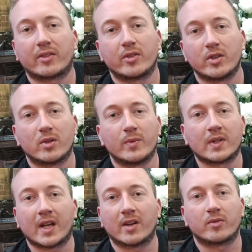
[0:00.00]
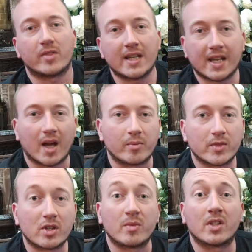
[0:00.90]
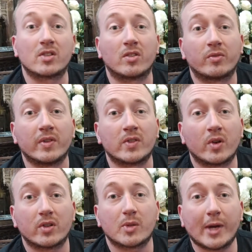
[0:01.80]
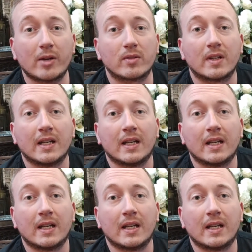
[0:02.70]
through them and kind of recap some of the stuff we've talked about.